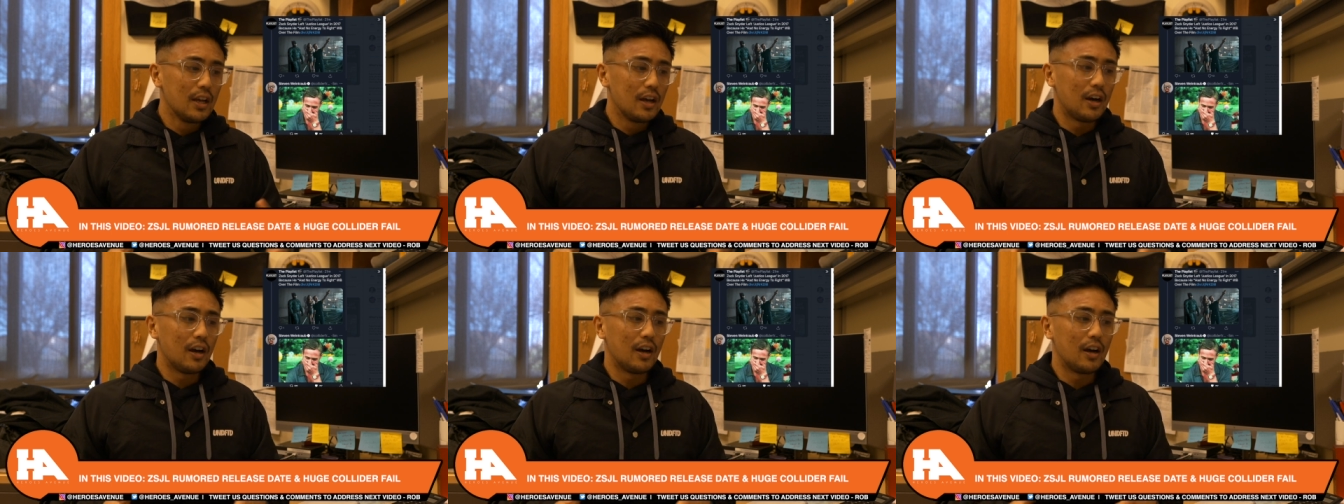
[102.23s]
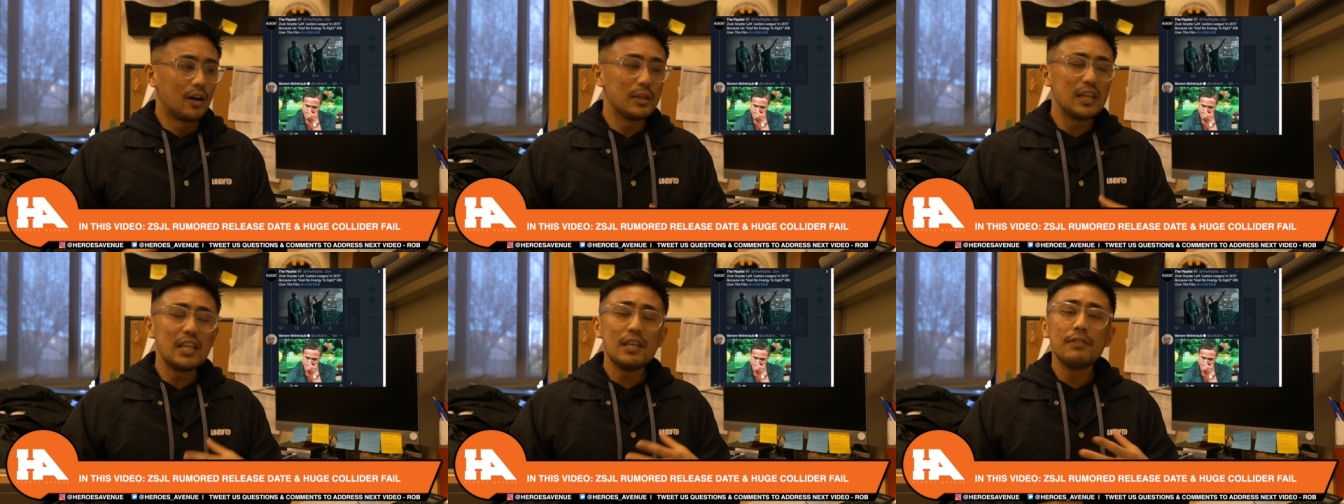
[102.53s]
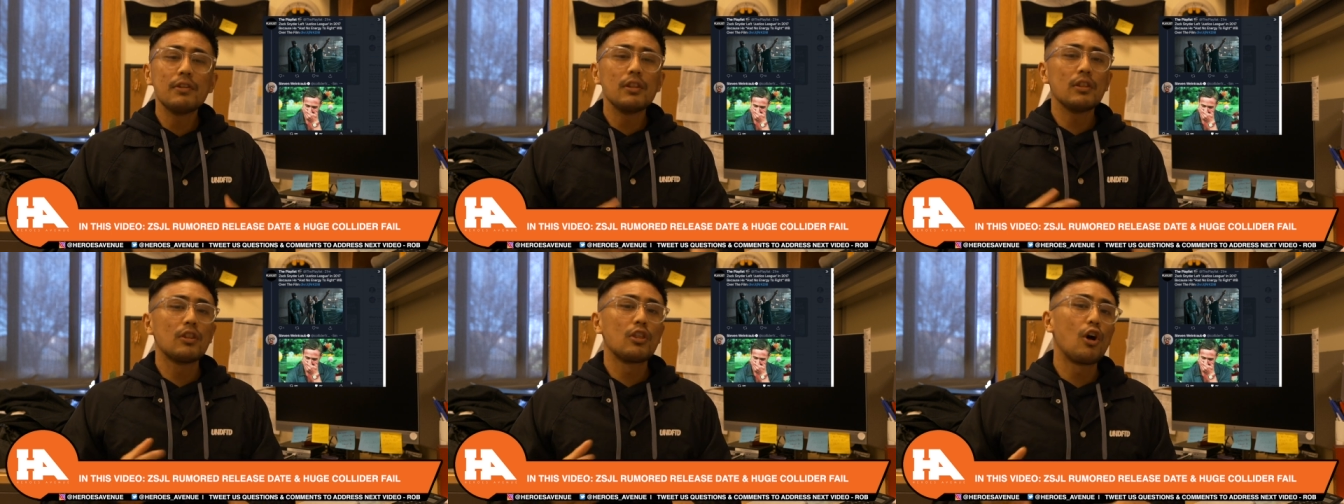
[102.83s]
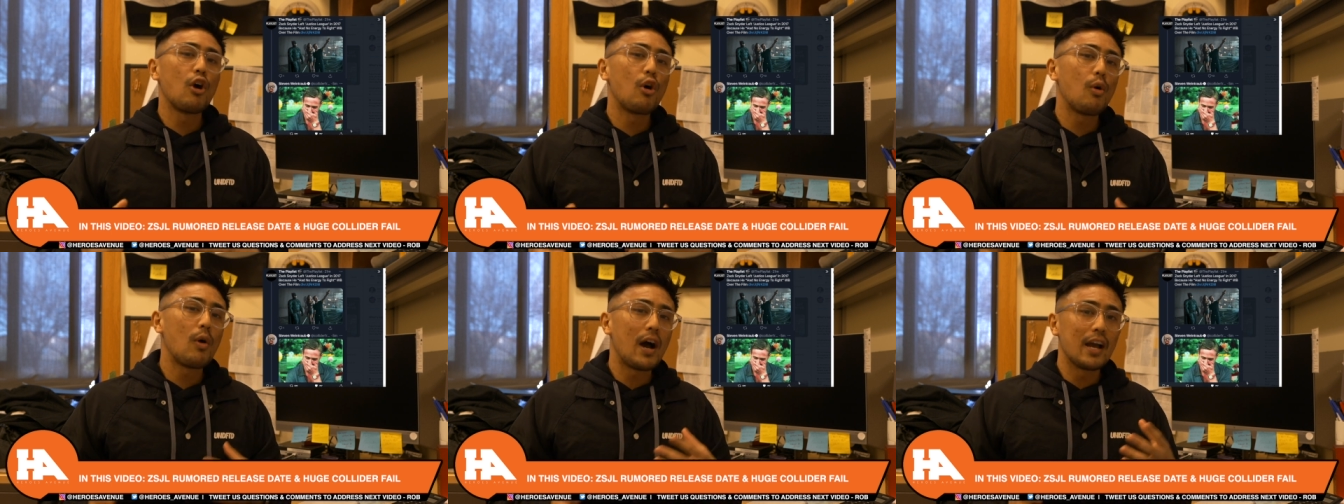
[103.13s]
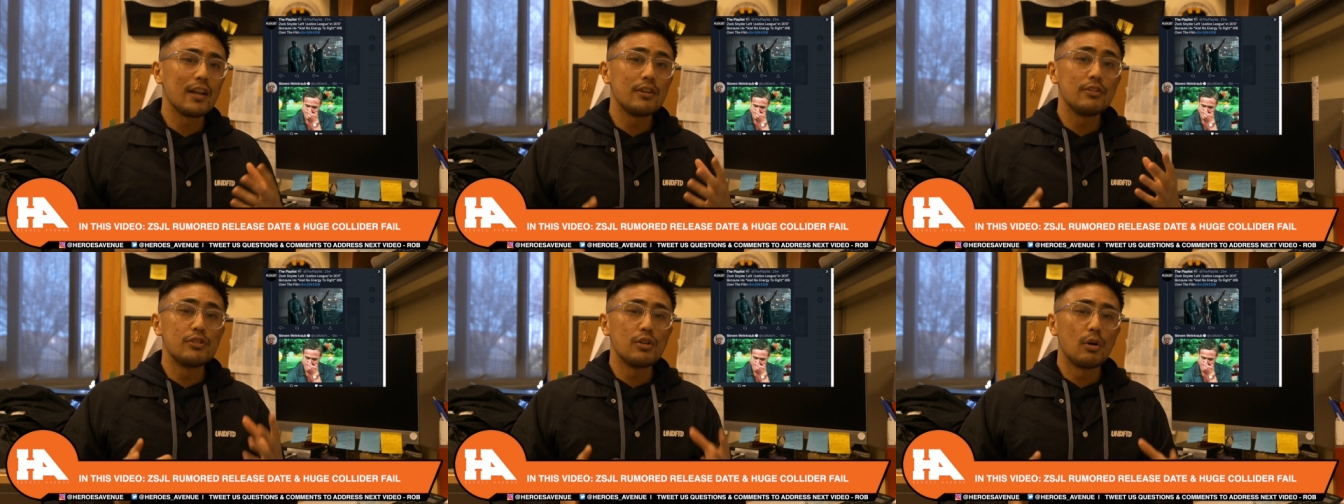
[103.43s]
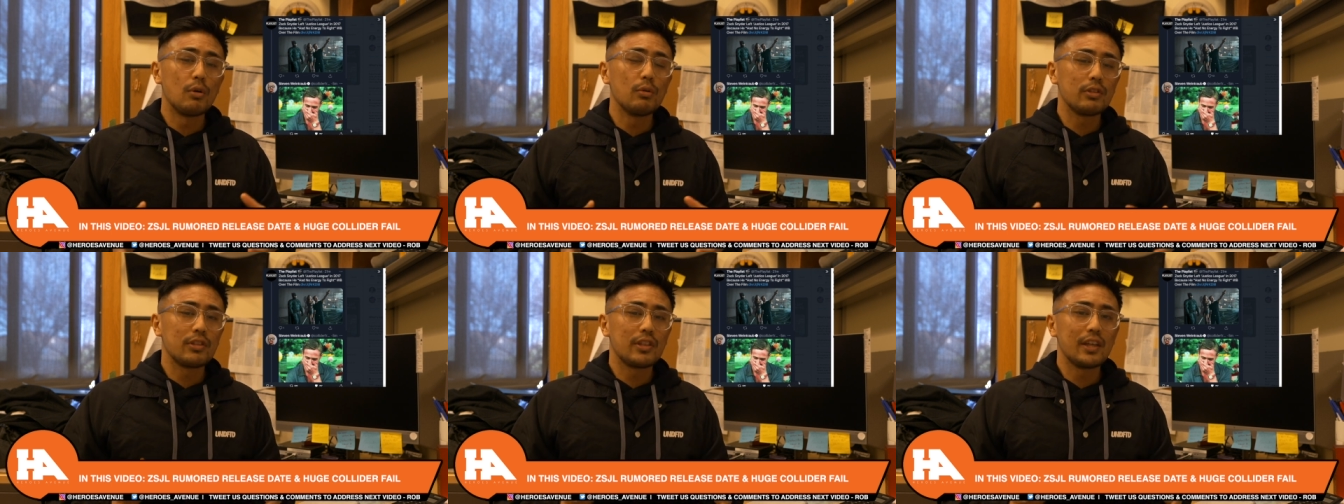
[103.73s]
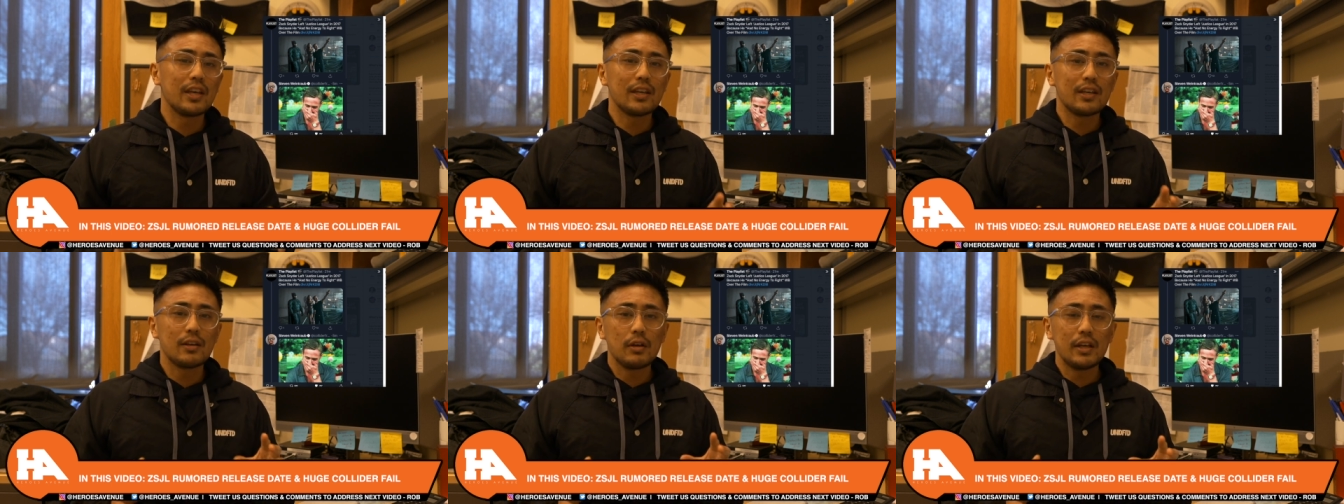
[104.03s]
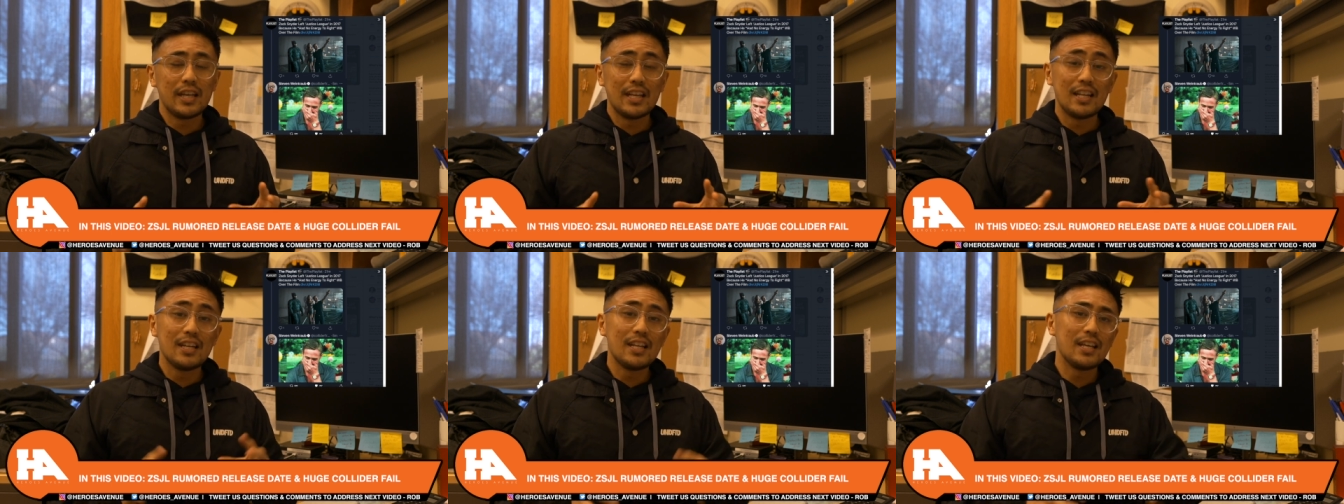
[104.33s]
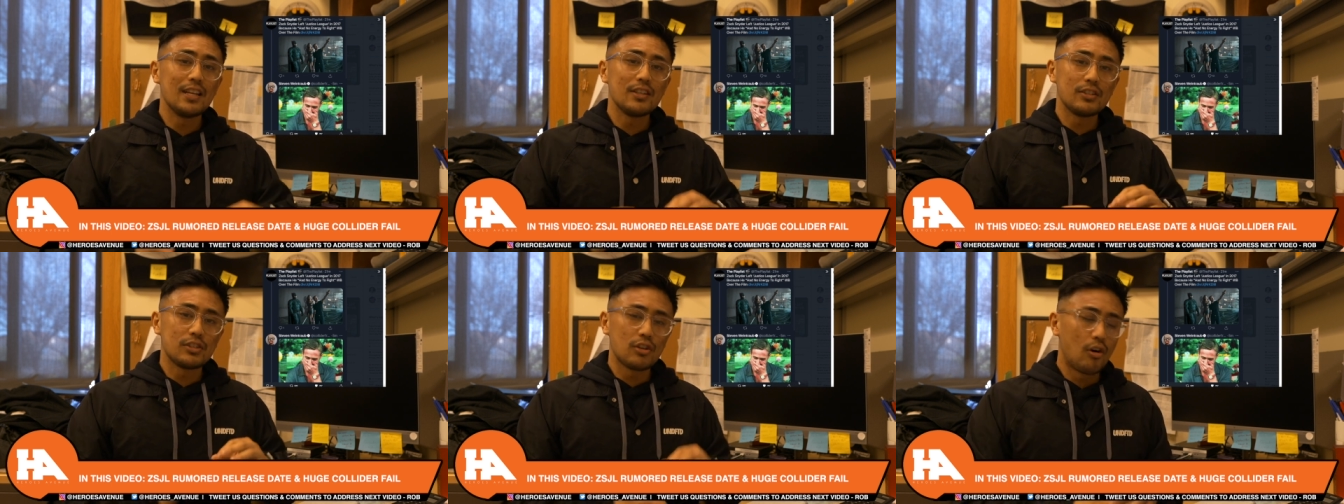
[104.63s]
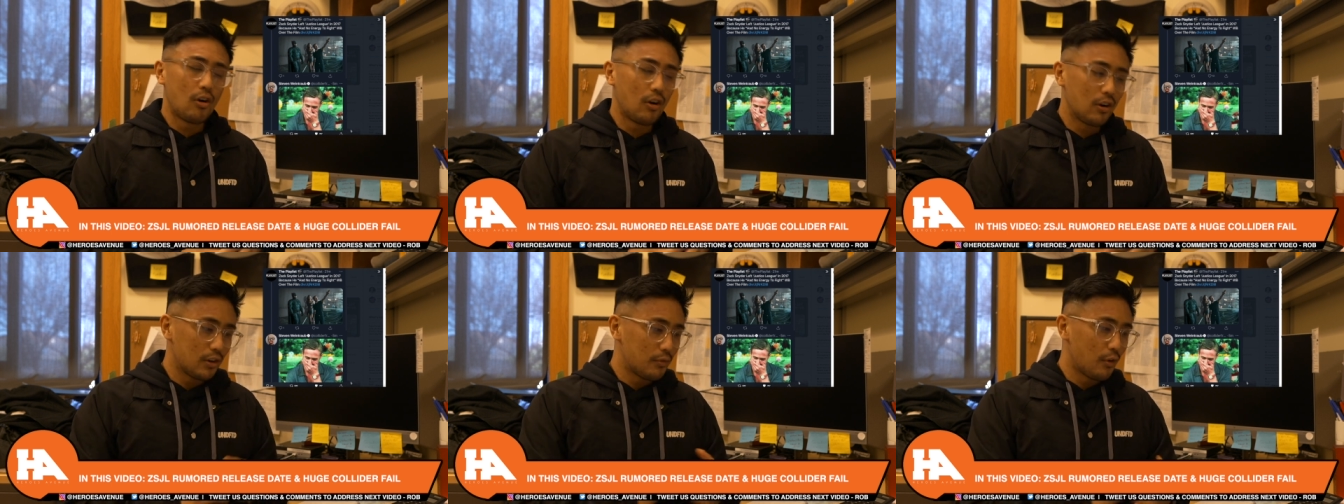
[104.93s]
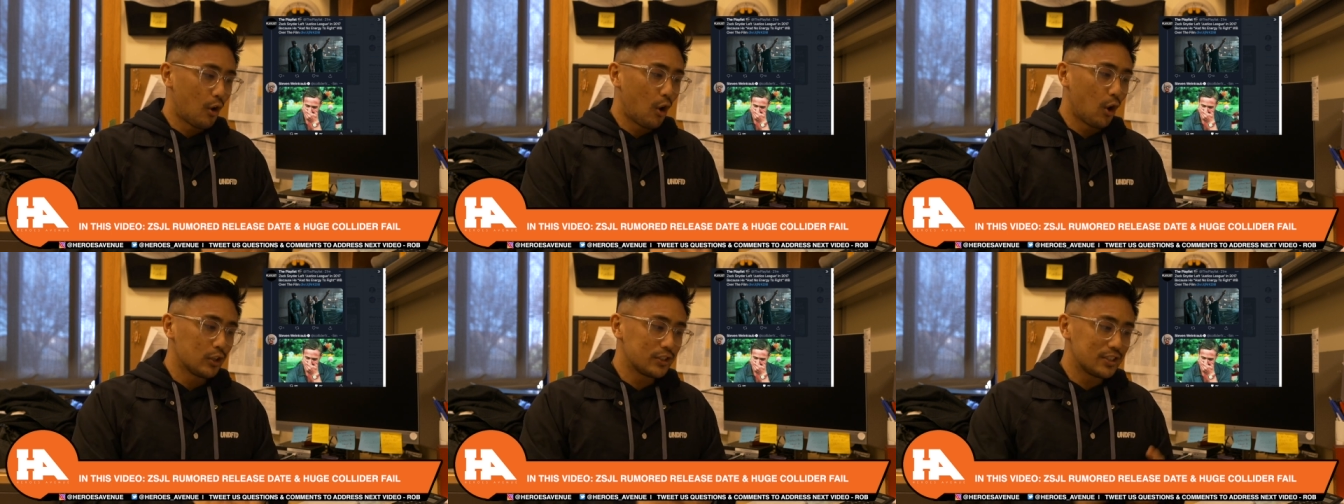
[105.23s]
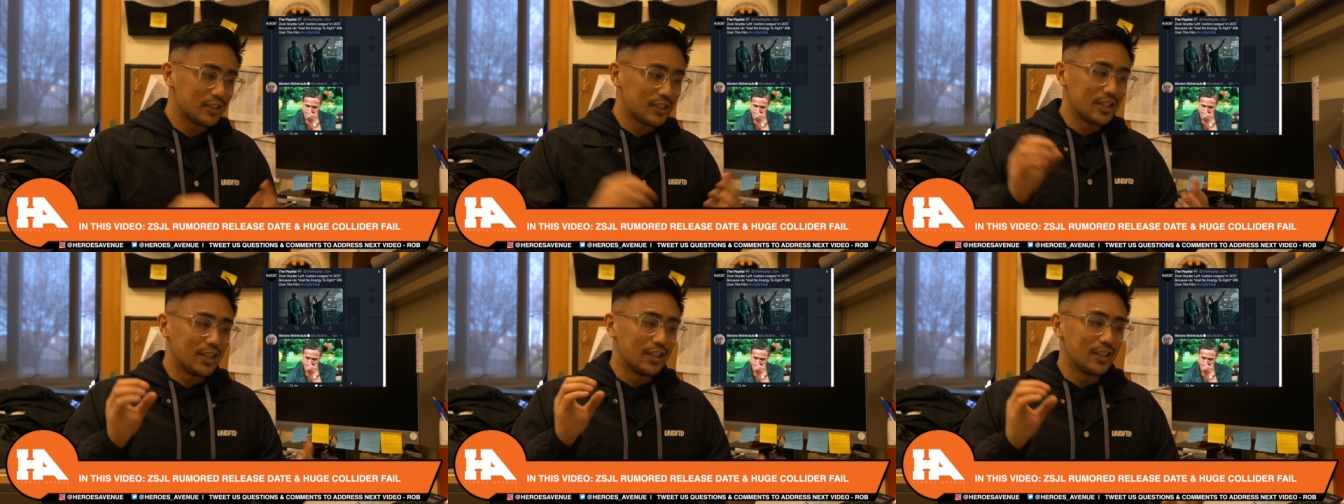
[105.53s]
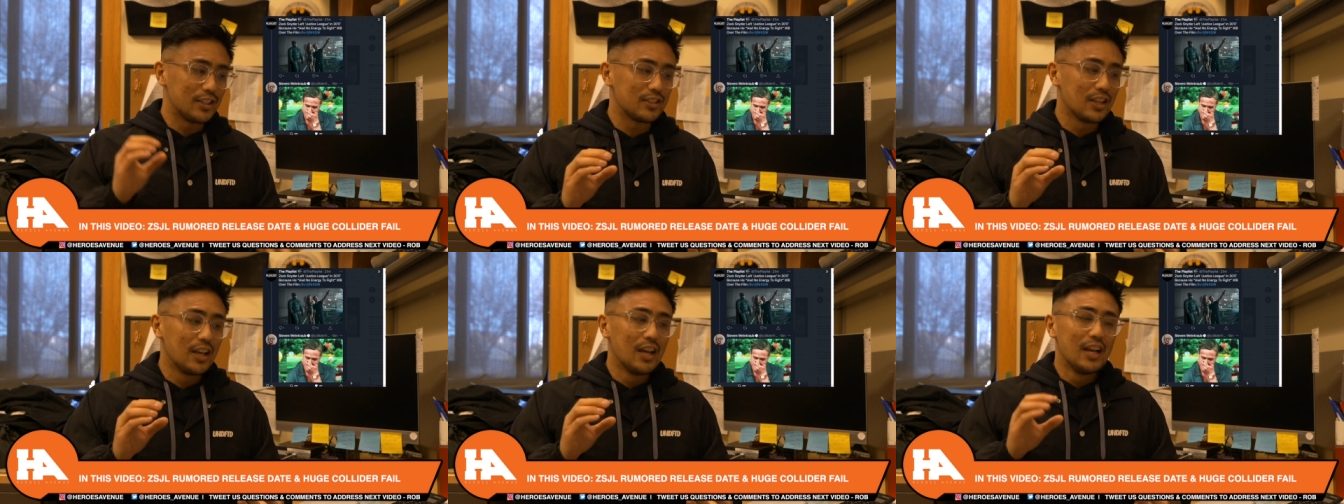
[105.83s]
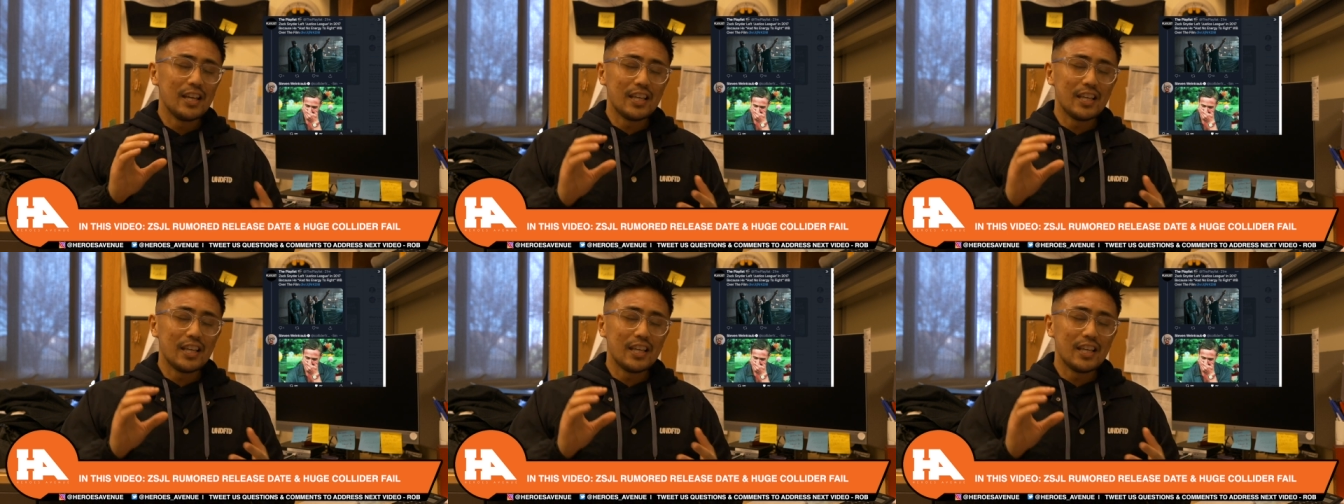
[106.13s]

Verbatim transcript: Um, even though I don't think in his heart of hearts is